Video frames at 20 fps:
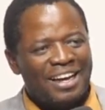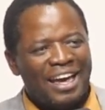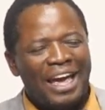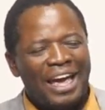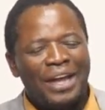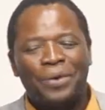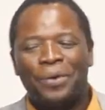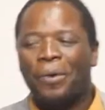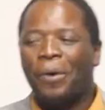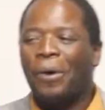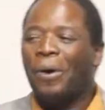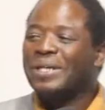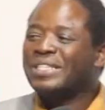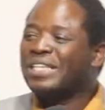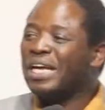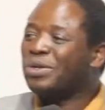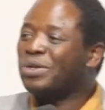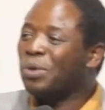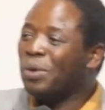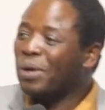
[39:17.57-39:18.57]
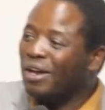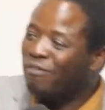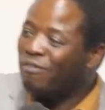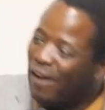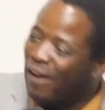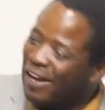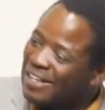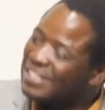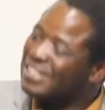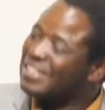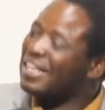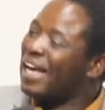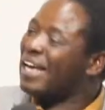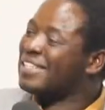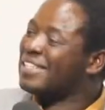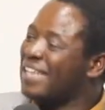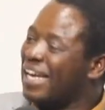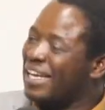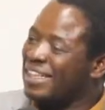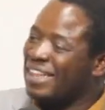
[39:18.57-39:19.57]
And God had to reverse that,
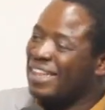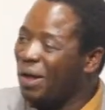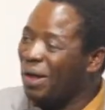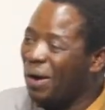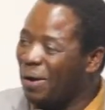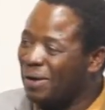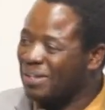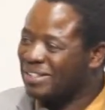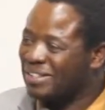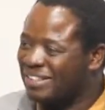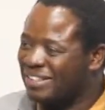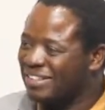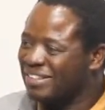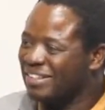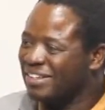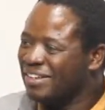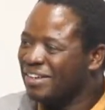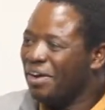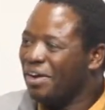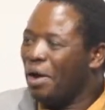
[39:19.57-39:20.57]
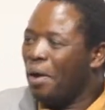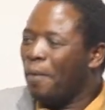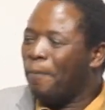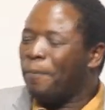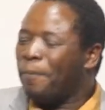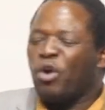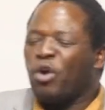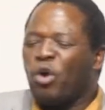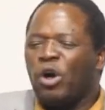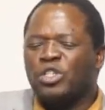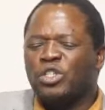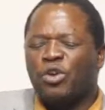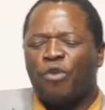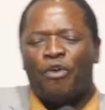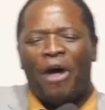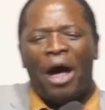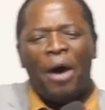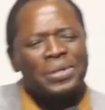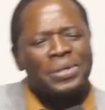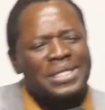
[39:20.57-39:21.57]
said the Lord. Because of
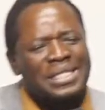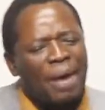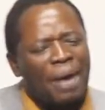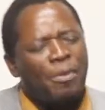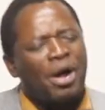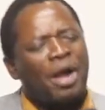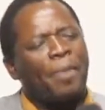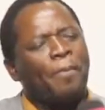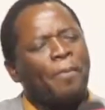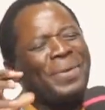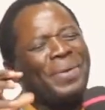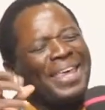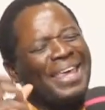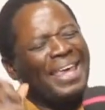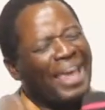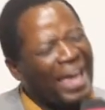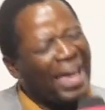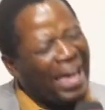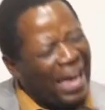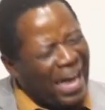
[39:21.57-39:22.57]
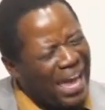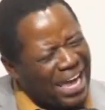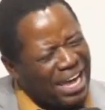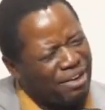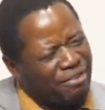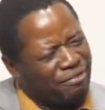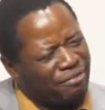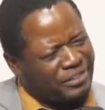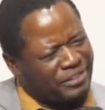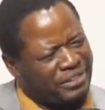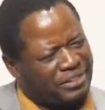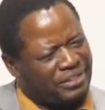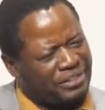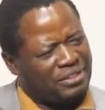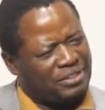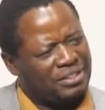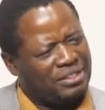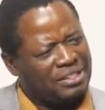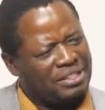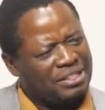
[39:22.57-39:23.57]
how someone behaved
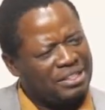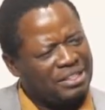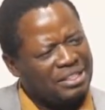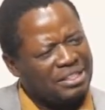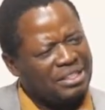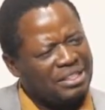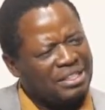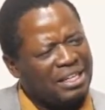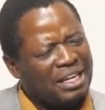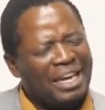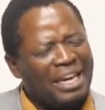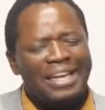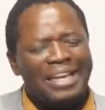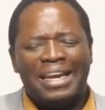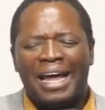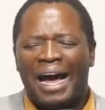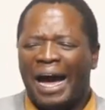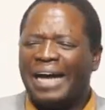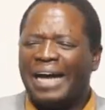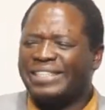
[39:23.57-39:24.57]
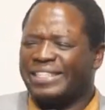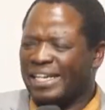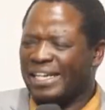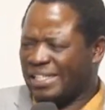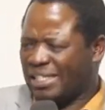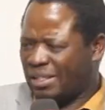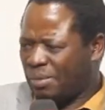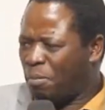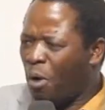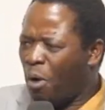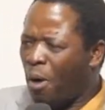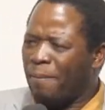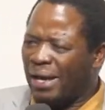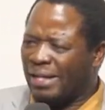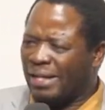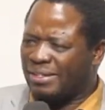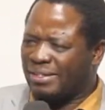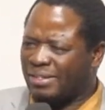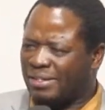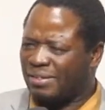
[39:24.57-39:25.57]
in hardest
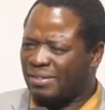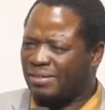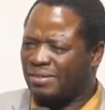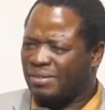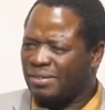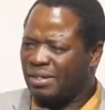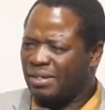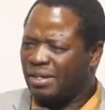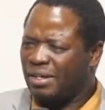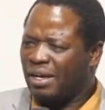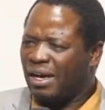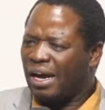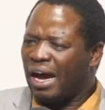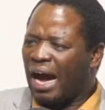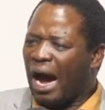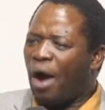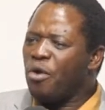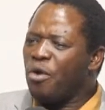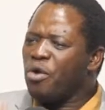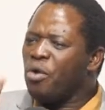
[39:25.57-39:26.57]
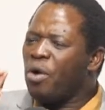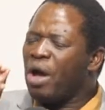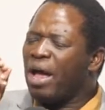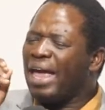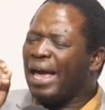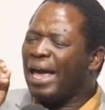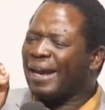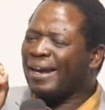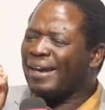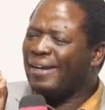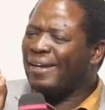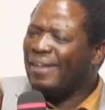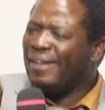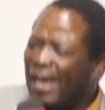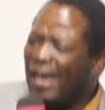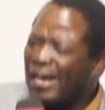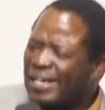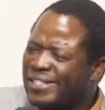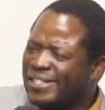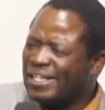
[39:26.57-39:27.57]
moments. How a
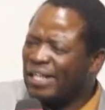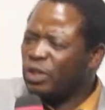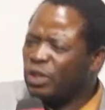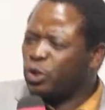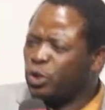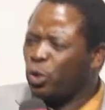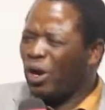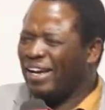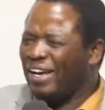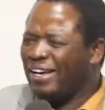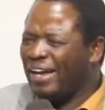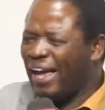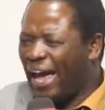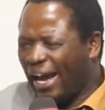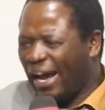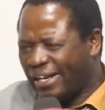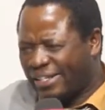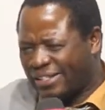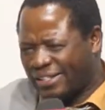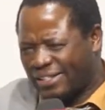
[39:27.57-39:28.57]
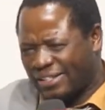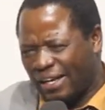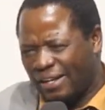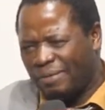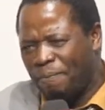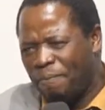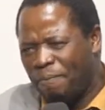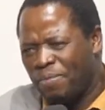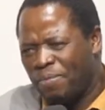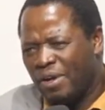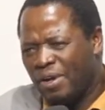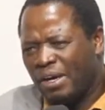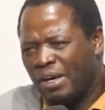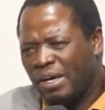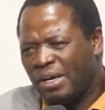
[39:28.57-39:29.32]
reaction to an action